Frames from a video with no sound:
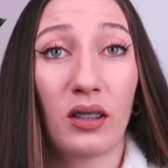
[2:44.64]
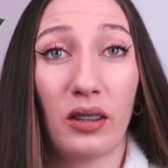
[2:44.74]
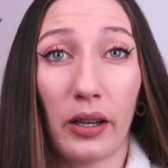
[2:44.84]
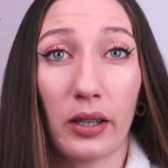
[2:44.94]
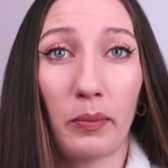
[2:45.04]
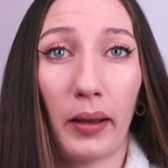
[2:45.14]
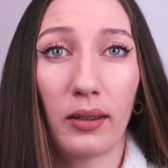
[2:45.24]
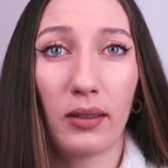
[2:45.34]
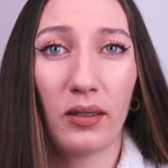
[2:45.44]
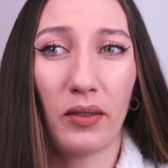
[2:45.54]
they're
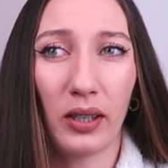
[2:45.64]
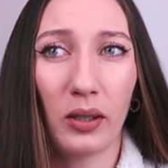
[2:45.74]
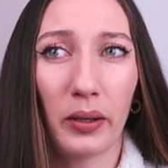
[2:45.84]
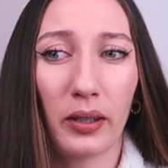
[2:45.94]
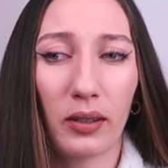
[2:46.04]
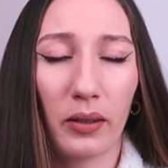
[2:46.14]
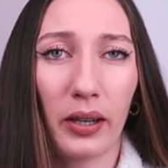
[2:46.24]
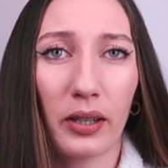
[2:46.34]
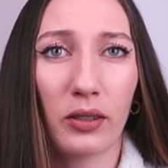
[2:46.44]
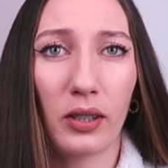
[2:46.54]
expensive anyway, so
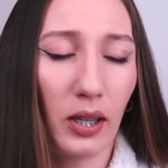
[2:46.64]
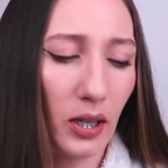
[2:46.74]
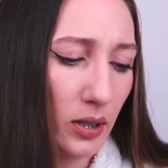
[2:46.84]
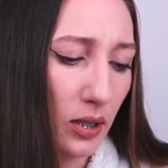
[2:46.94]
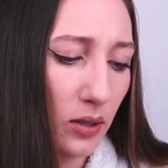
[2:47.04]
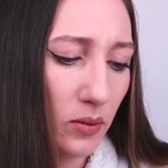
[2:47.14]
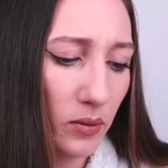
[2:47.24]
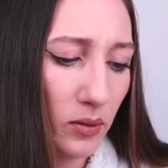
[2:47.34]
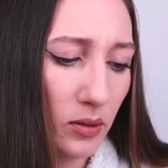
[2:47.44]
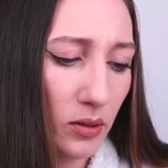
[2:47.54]
actually yeah, these
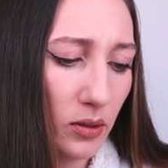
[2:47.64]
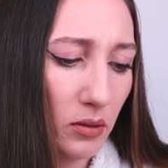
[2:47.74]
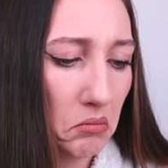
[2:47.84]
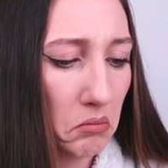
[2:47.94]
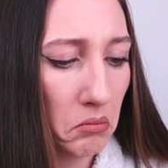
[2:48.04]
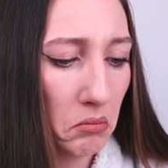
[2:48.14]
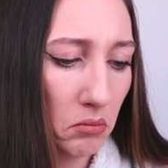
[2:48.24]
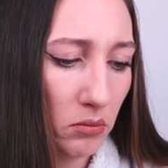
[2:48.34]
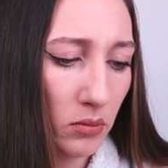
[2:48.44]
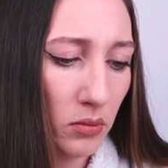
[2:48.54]
ones
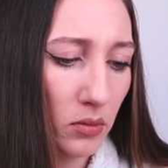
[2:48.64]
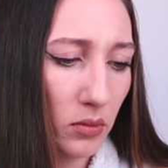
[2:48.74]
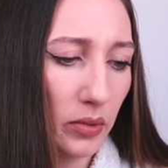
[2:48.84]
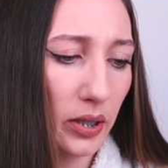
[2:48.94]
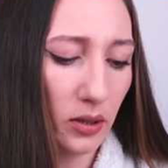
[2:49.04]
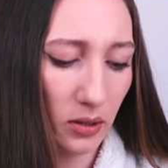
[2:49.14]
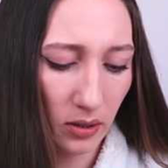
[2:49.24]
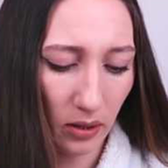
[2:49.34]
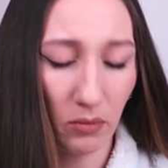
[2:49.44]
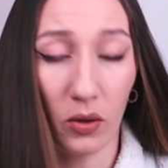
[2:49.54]
weren't
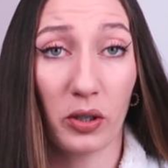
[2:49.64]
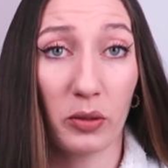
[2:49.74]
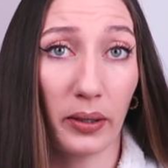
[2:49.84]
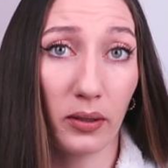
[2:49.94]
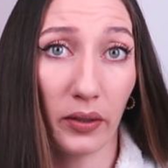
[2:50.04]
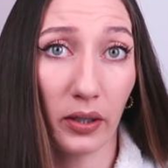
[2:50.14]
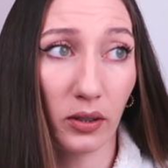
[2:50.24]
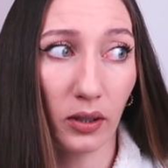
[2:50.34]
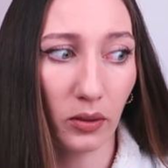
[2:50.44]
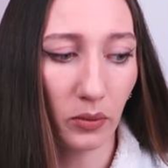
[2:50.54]
more expensive,
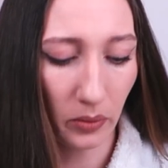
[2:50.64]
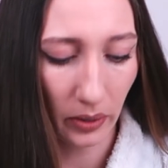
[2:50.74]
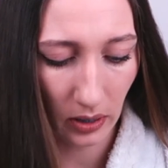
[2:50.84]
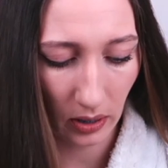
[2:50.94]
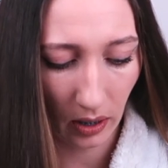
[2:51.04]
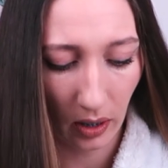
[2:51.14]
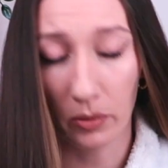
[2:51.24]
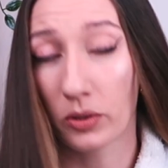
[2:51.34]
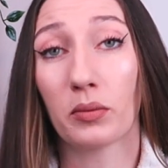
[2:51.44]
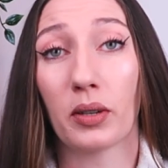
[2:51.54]
actually these ones weren't,
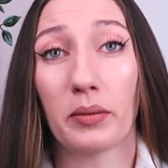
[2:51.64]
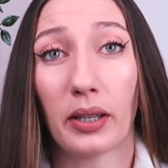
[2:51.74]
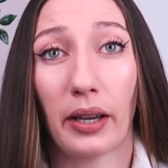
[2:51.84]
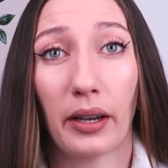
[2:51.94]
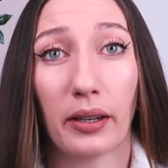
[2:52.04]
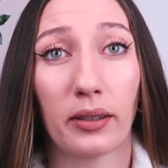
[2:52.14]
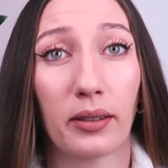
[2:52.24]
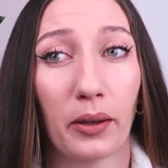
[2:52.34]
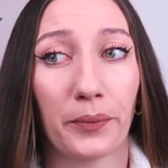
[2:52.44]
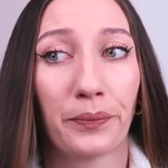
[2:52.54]
but sometimes they are,
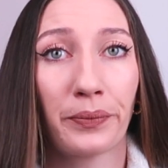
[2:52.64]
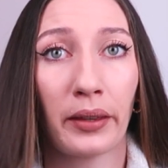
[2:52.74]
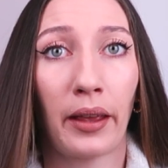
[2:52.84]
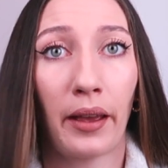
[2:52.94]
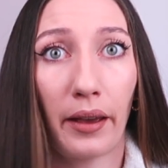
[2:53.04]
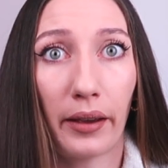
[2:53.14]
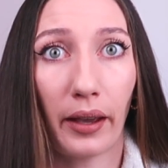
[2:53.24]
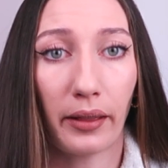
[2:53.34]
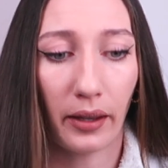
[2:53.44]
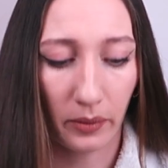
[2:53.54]
so I
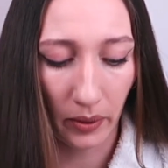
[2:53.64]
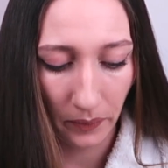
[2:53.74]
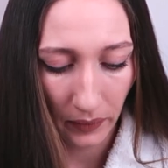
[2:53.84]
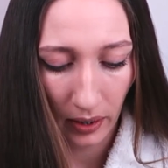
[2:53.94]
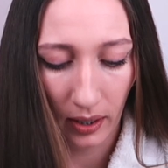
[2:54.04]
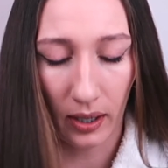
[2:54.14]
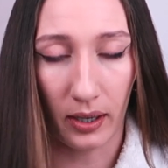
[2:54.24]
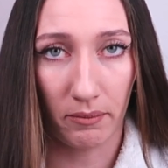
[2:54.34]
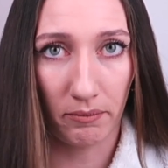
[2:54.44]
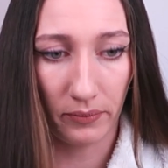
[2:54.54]
get that as well,
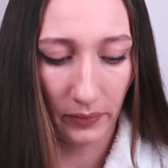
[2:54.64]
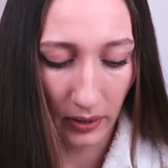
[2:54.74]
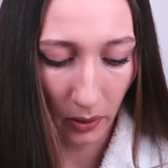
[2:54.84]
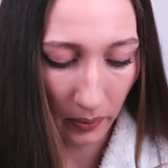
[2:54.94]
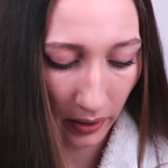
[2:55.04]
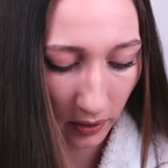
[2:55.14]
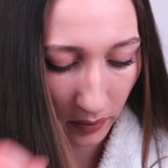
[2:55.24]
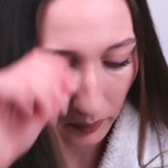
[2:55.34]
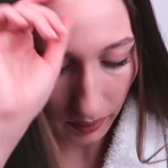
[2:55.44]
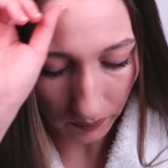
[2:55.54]
and no pressure
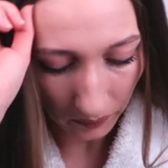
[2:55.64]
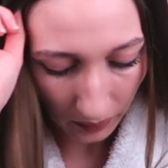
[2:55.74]
from me.